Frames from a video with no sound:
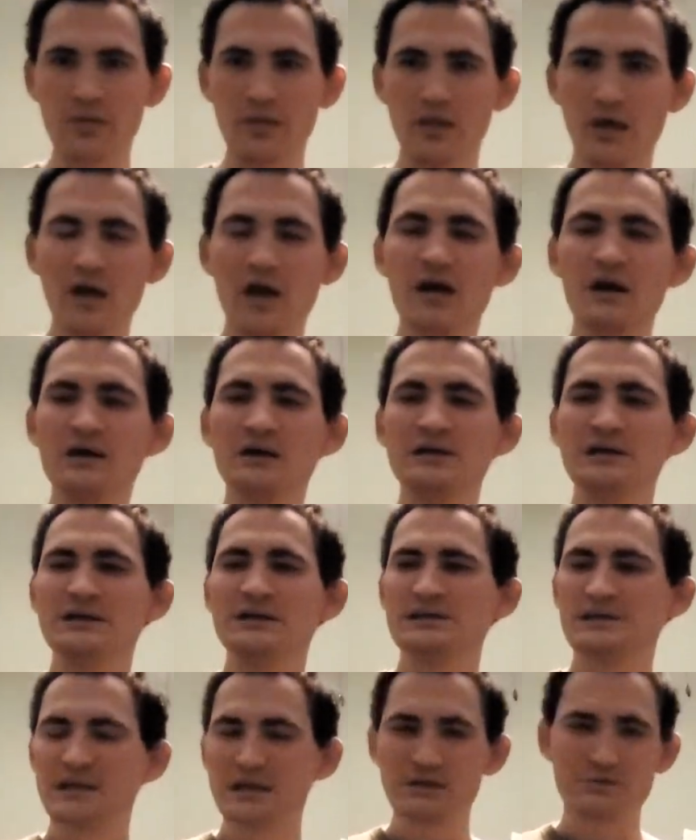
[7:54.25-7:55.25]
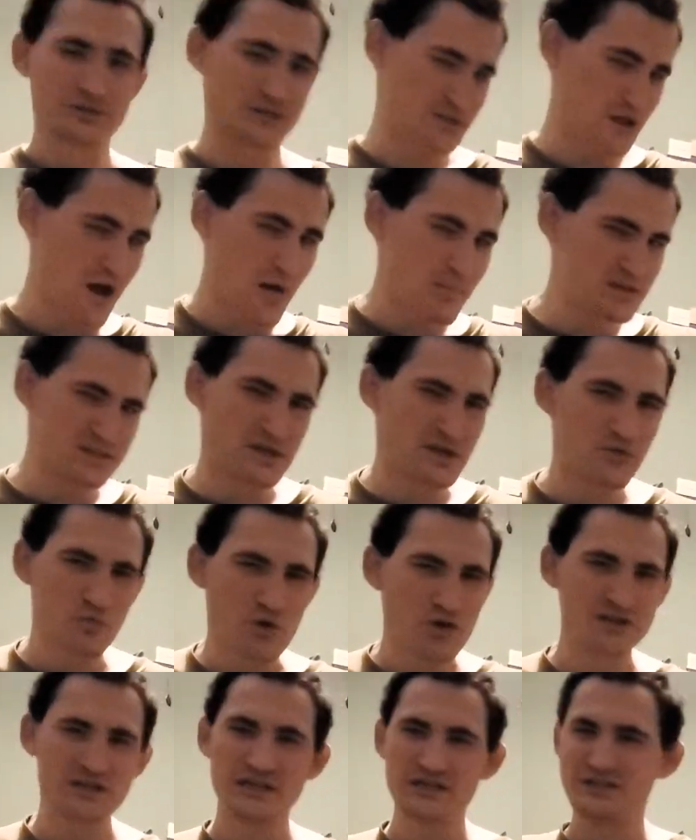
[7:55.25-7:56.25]
Uh, and it was obviously under
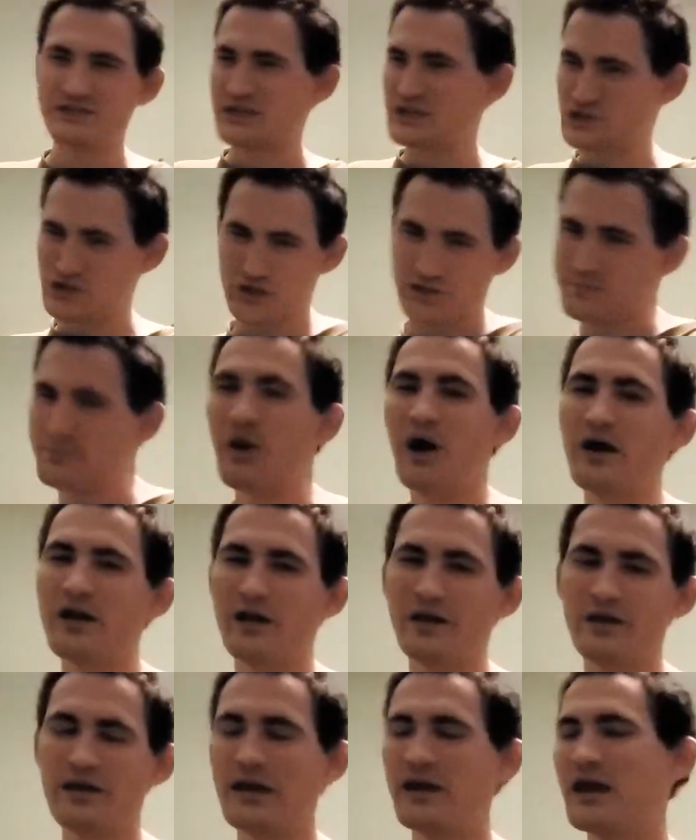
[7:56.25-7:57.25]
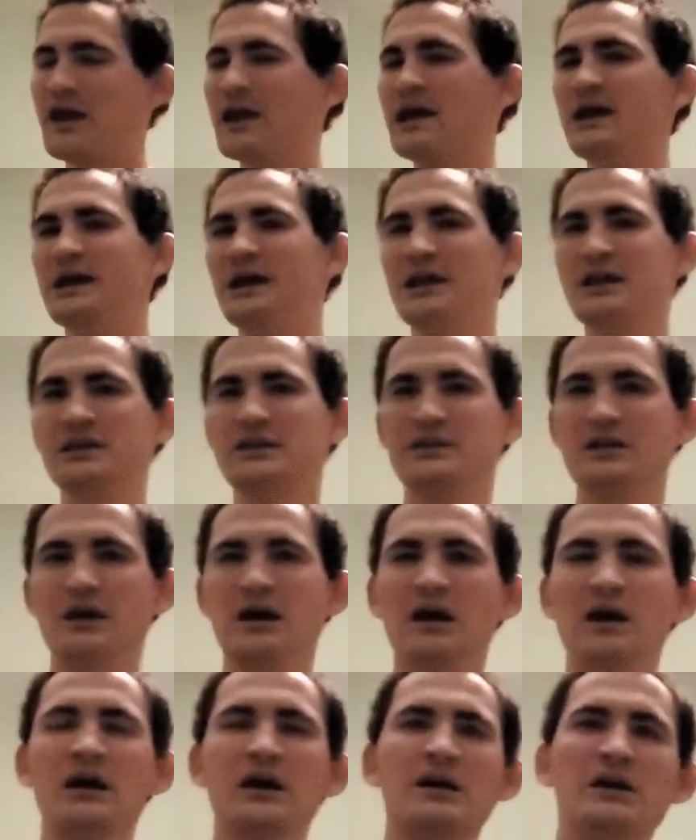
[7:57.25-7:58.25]
warranty because I just bought it. And
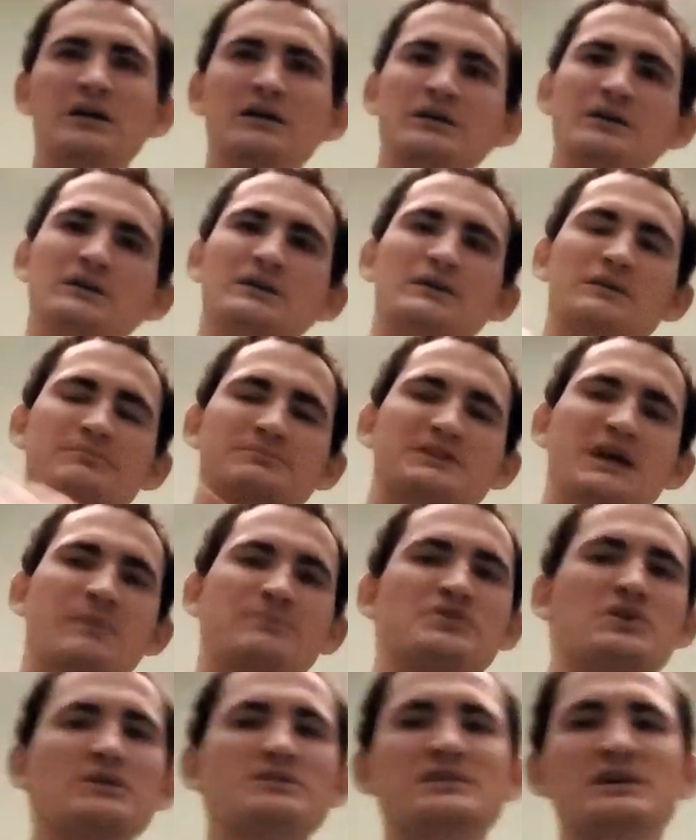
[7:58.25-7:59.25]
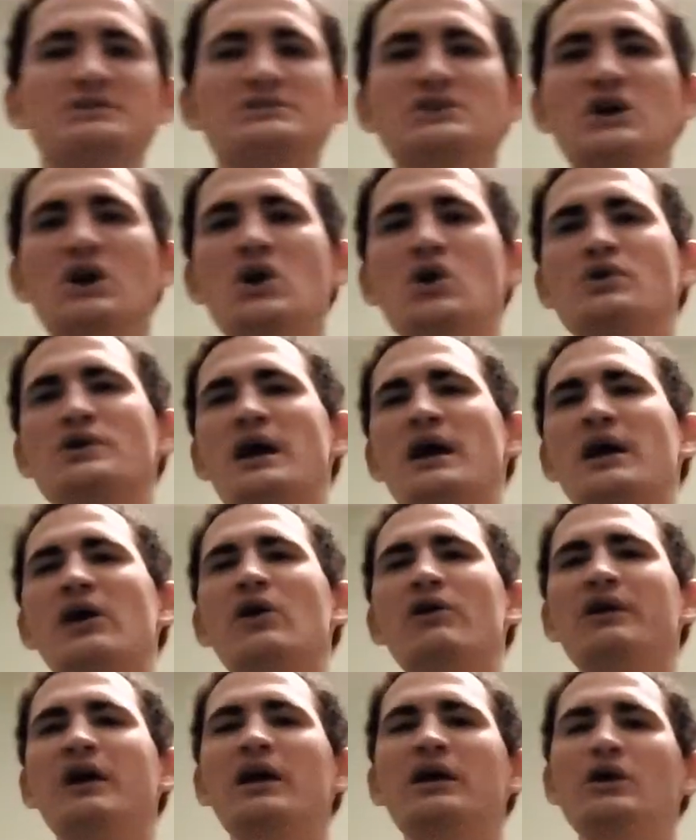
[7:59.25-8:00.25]
uh, Samsung says, "Oh yeah,
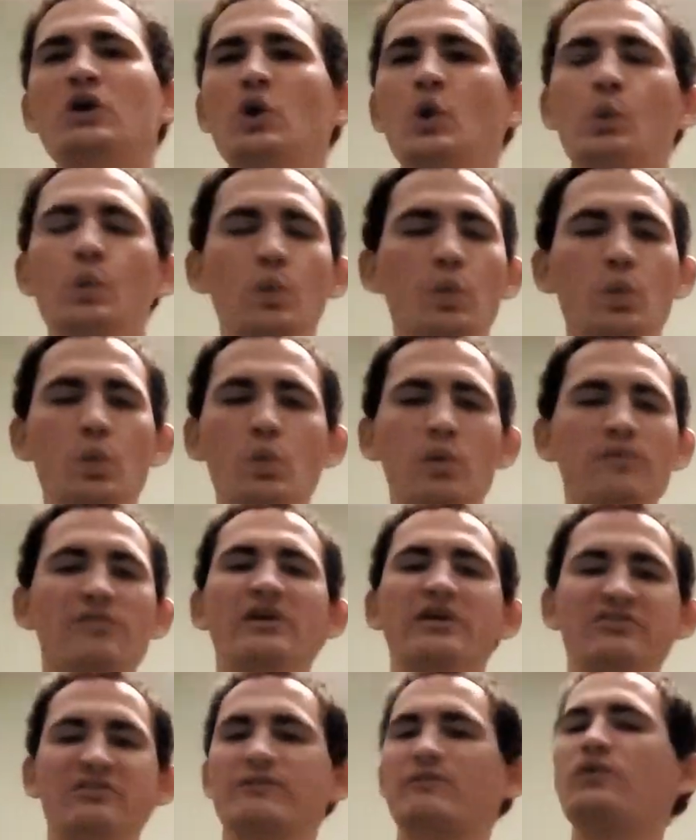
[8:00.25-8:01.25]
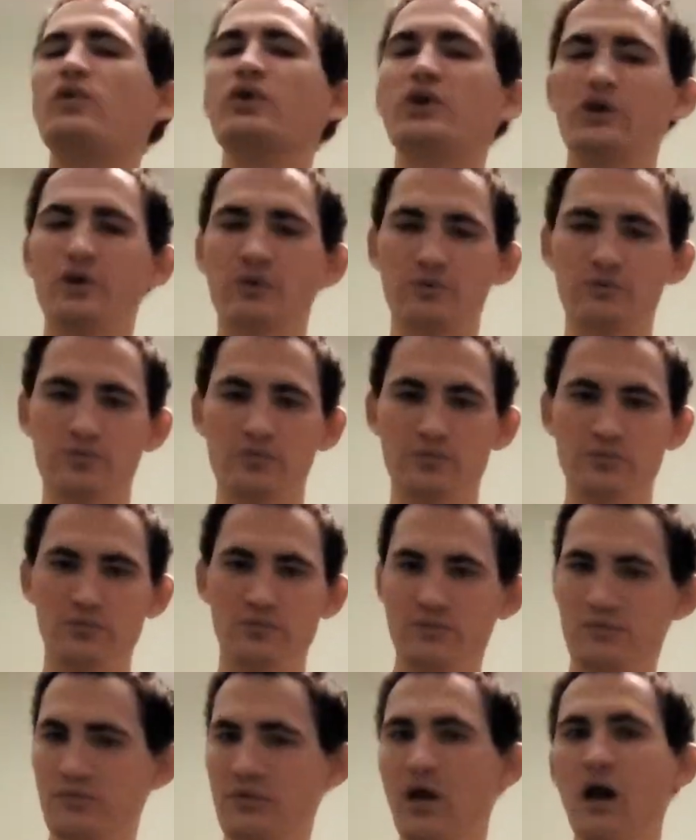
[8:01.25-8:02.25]
okay, we'll, we'll fix it for you.
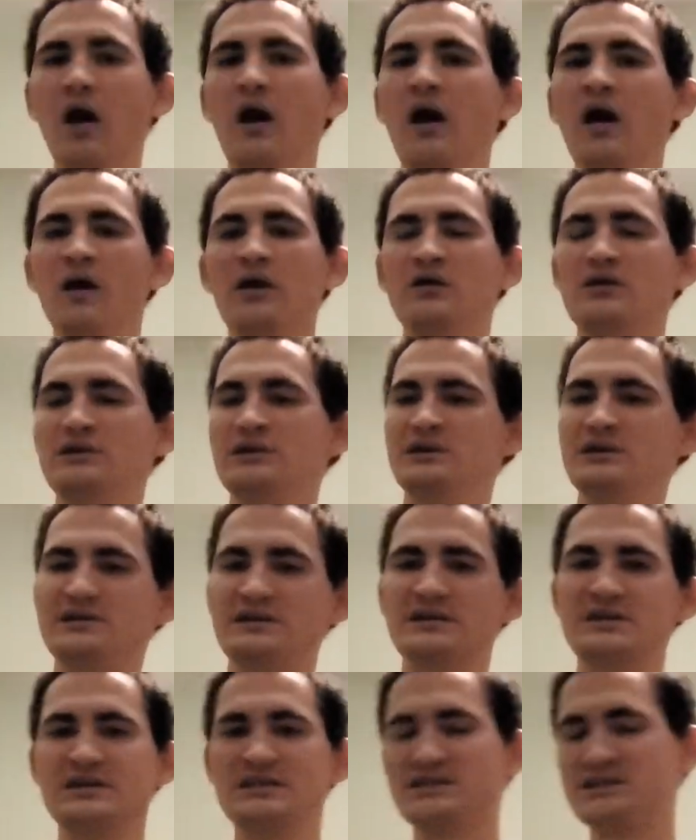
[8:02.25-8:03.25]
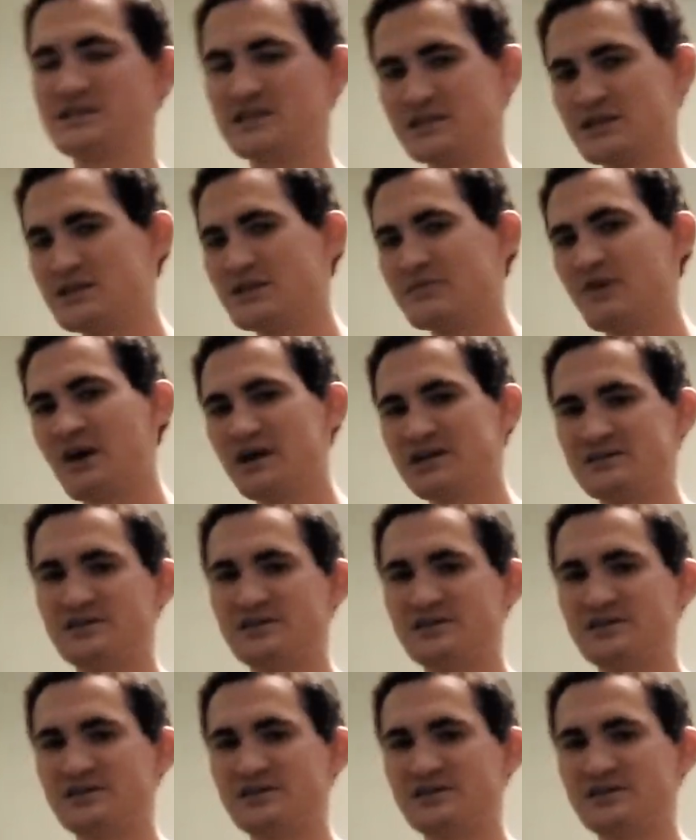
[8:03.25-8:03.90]
Uh, send us send the device